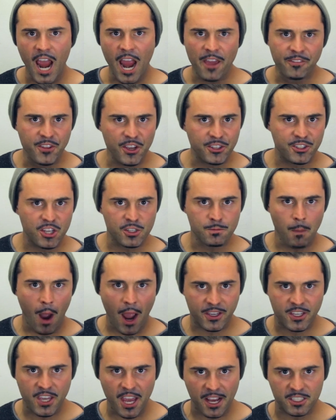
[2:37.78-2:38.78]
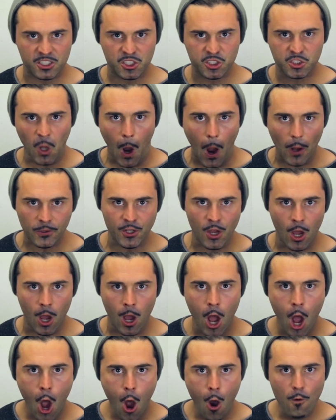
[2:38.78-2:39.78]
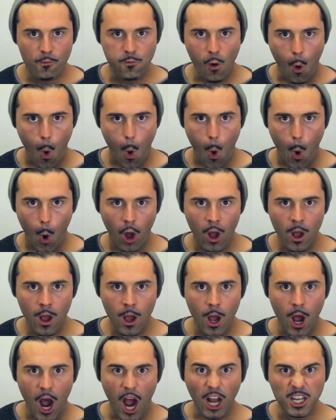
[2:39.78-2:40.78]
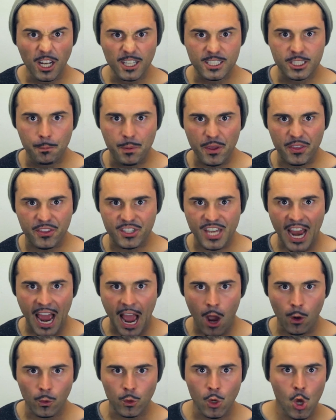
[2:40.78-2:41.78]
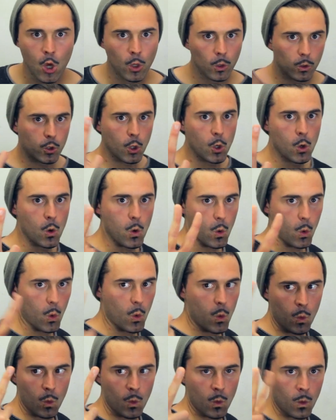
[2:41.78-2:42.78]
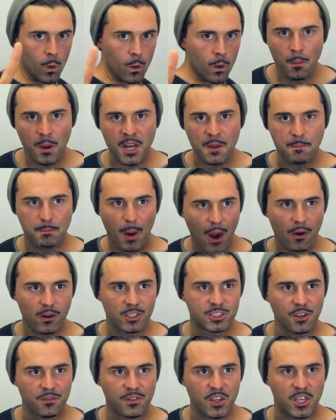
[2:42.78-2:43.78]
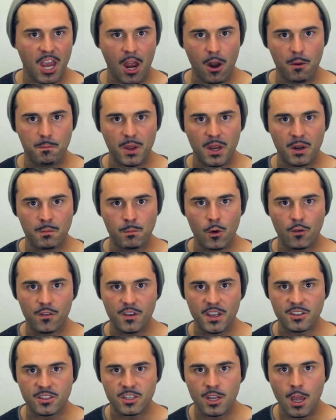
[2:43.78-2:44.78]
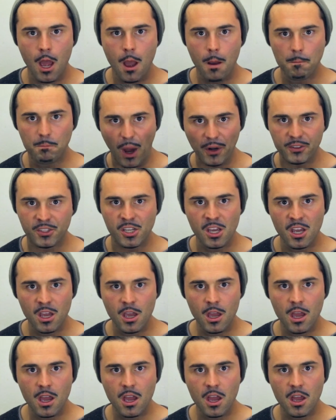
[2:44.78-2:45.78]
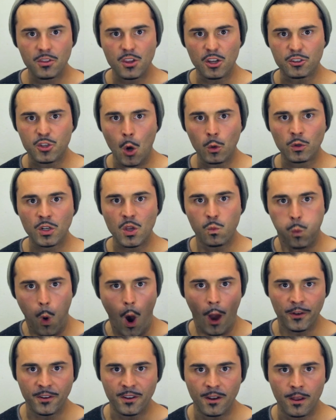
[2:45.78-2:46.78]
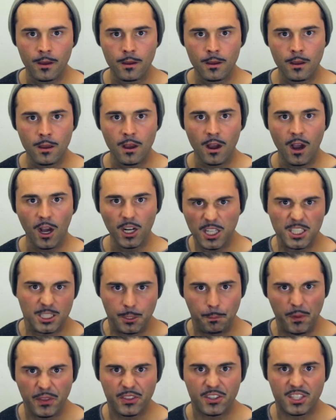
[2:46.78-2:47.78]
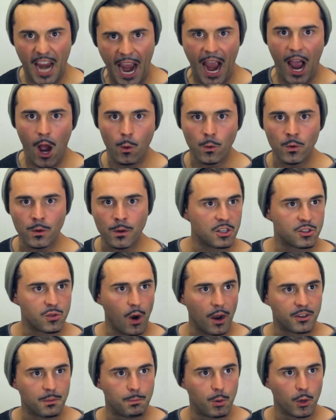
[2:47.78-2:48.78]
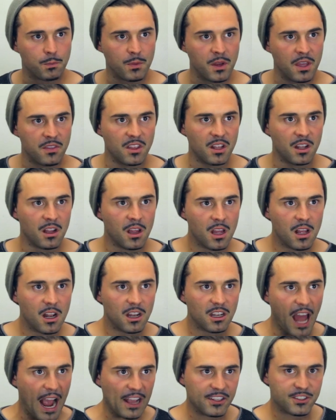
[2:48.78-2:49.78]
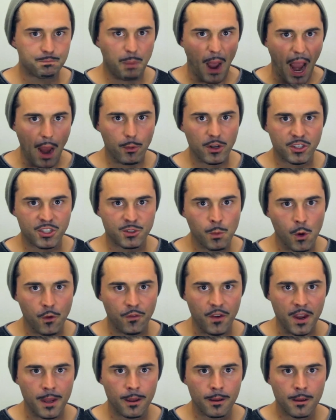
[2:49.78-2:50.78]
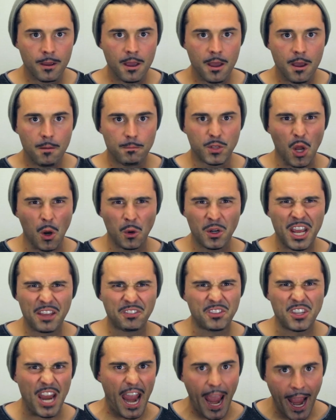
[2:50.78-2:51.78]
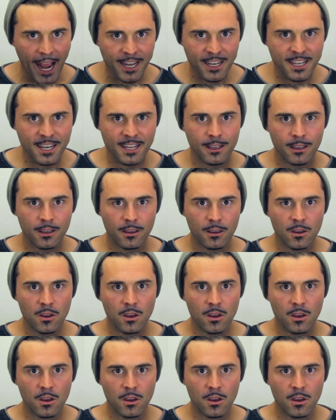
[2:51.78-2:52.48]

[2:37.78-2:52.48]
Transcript: and this is my Kickstarter for Elizabethtown 2. There's so many Pirates of the Caribbean movies, but there's only one Elizabethtown. They tried to put me in the last Pirates movie, but only at the end?